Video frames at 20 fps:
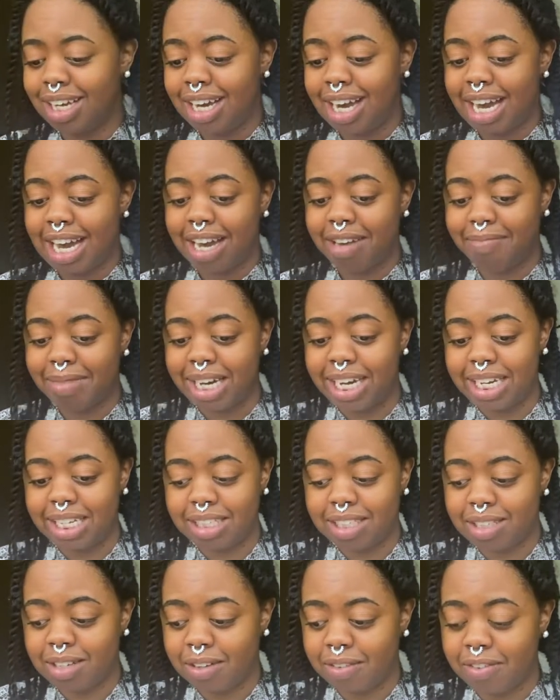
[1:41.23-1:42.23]
I have
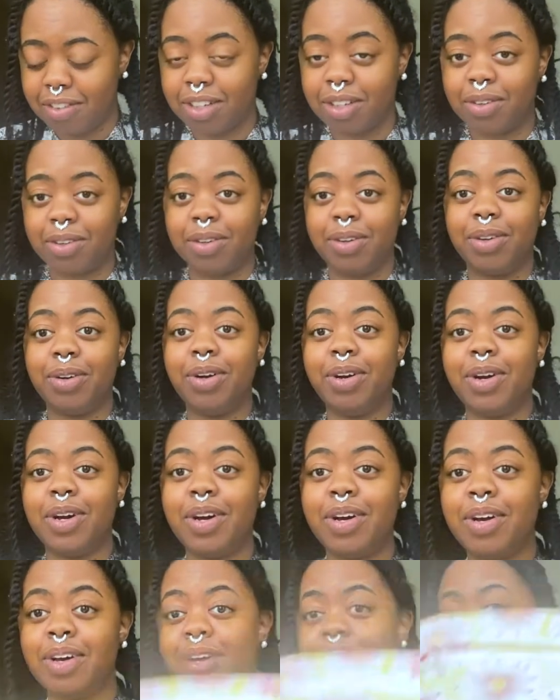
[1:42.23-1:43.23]
myself a little
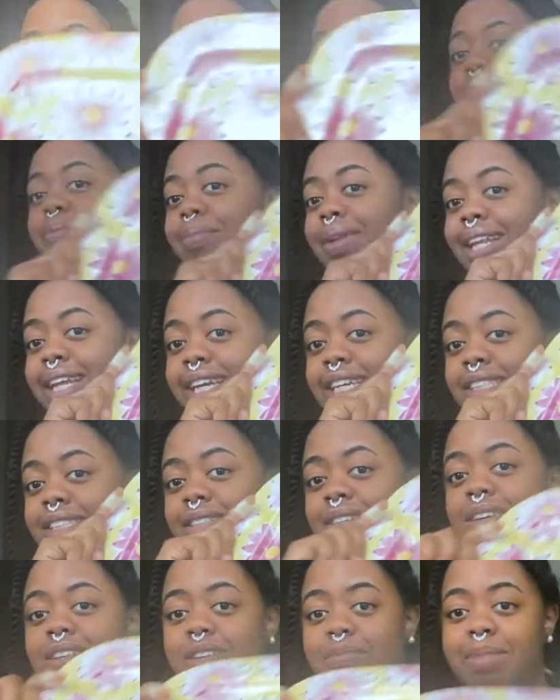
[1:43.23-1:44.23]
plate
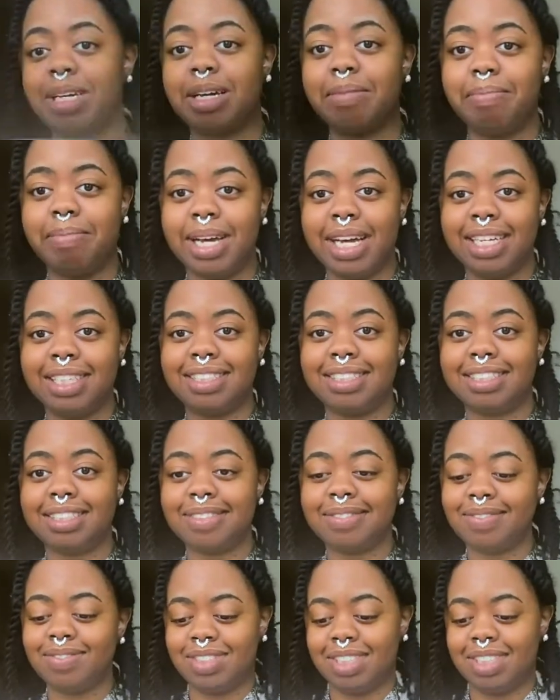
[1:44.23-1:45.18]
so I don't make a mess.